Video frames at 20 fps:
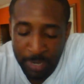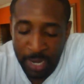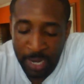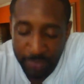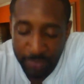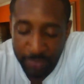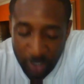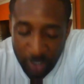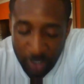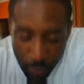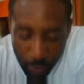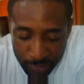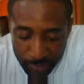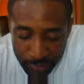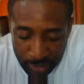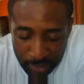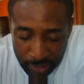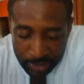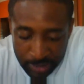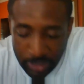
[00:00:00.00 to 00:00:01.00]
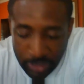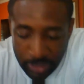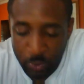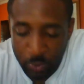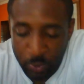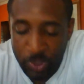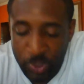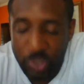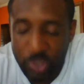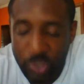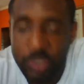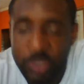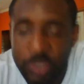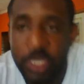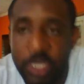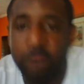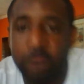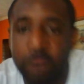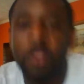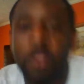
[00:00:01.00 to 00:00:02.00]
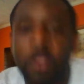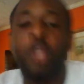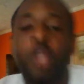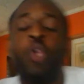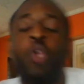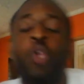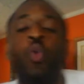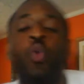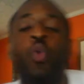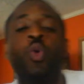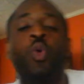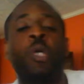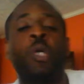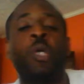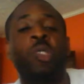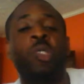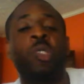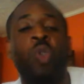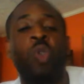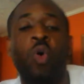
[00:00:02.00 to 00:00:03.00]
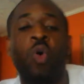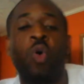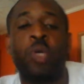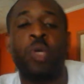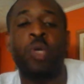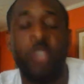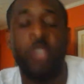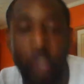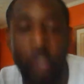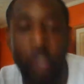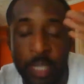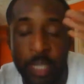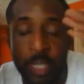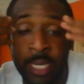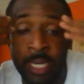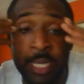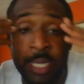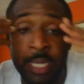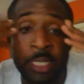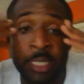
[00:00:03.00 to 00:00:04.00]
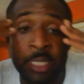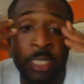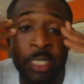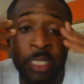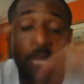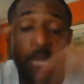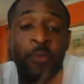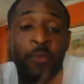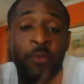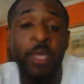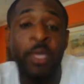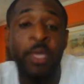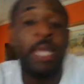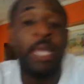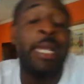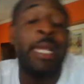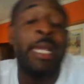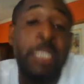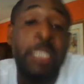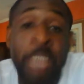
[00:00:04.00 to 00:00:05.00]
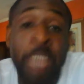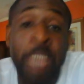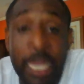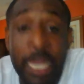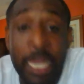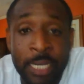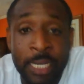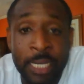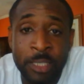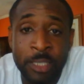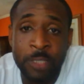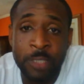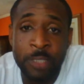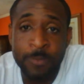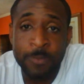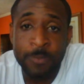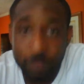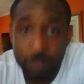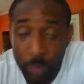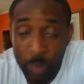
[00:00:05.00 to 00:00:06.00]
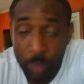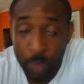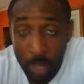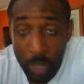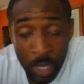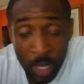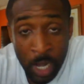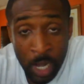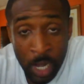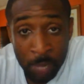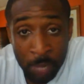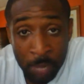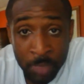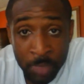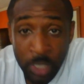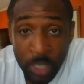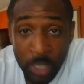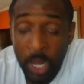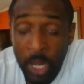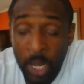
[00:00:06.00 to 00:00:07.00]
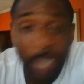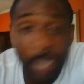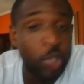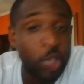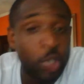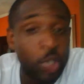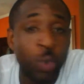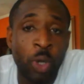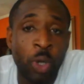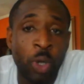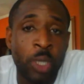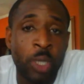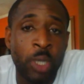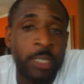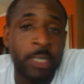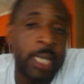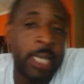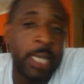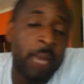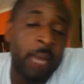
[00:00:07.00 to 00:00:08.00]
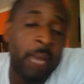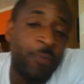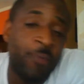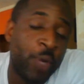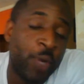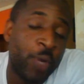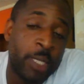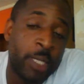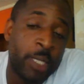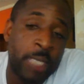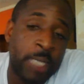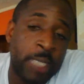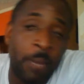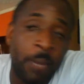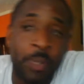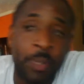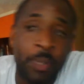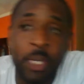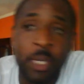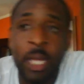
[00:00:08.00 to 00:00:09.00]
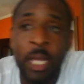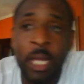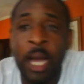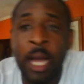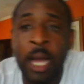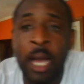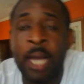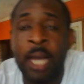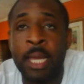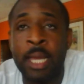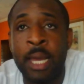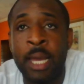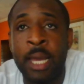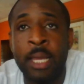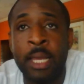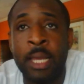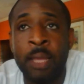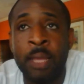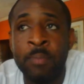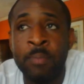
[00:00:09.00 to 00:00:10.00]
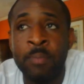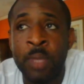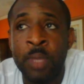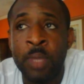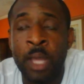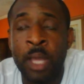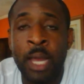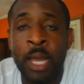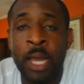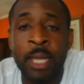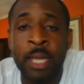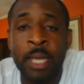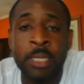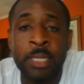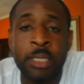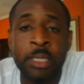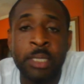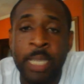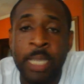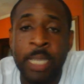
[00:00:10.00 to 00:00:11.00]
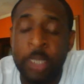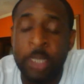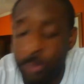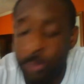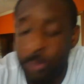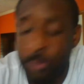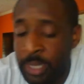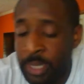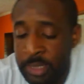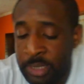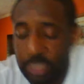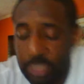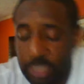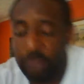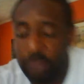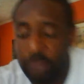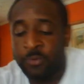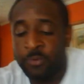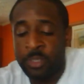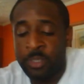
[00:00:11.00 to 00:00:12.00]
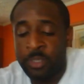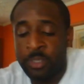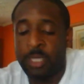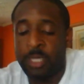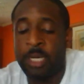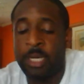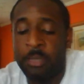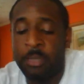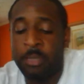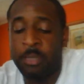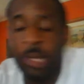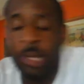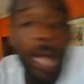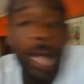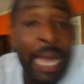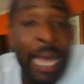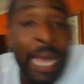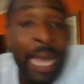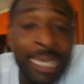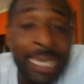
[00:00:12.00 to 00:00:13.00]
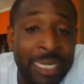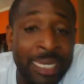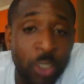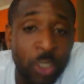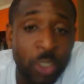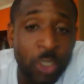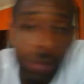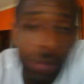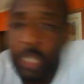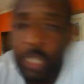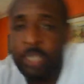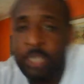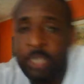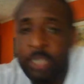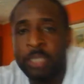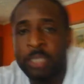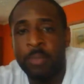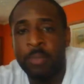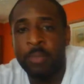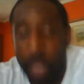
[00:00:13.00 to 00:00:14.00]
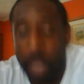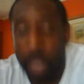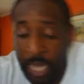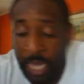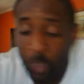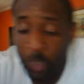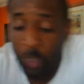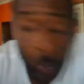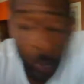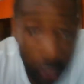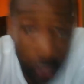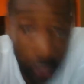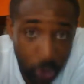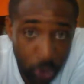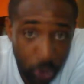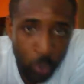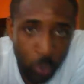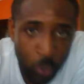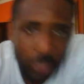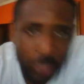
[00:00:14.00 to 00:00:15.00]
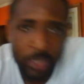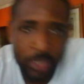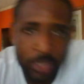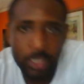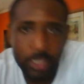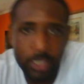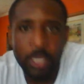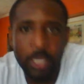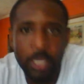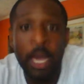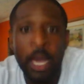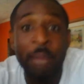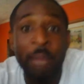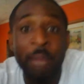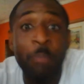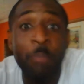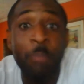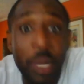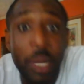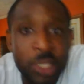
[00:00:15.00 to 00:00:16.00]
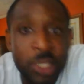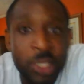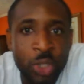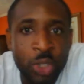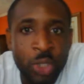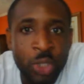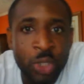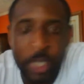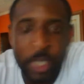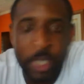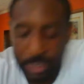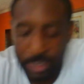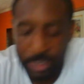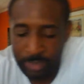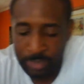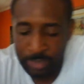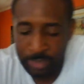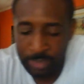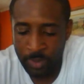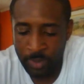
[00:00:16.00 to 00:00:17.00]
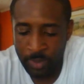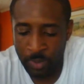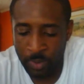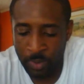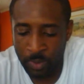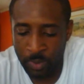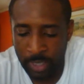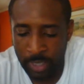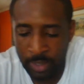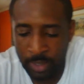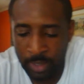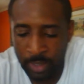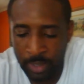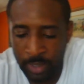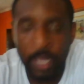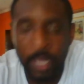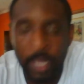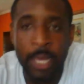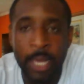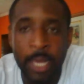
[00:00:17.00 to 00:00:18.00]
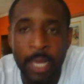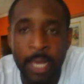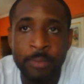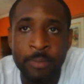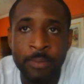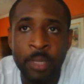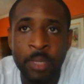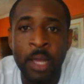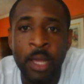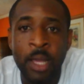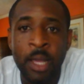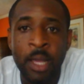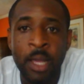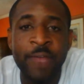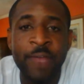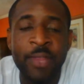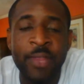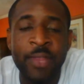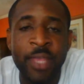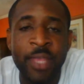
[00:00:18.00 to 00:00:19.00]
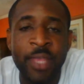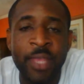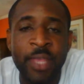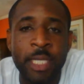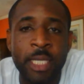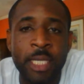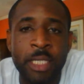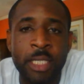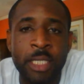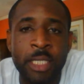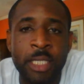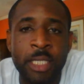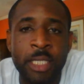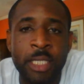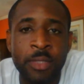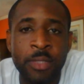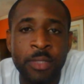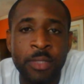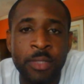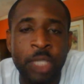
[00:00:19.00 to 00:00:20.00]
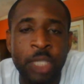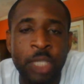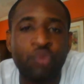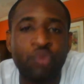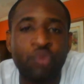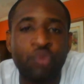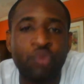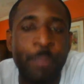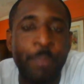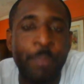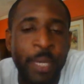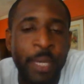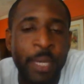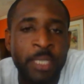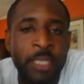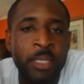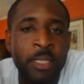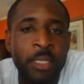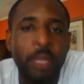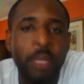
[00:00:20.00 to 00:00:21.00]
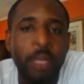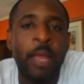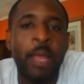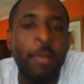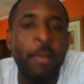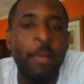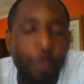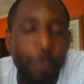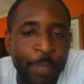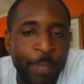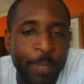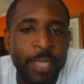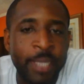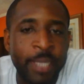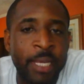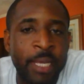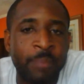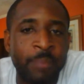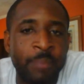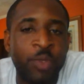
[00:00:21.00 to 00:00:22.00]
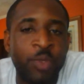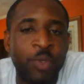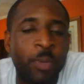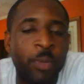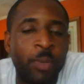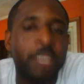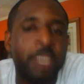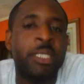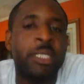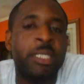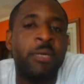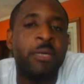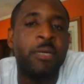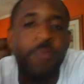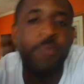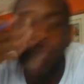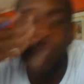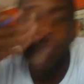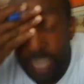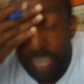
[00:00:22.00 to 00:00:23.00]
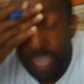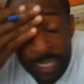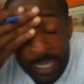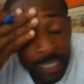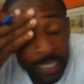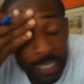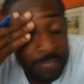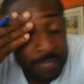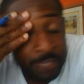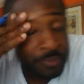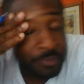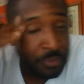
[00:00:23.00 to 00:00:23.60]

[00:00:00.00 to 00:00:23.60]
having conversations with yourself, you can talk to your inner self in silence. Um, I do it all the time. For example, I I I say to myself, um, I can do this. I will do this. I must do this. Okay? And having these, these repeat, I repeat them to myself daily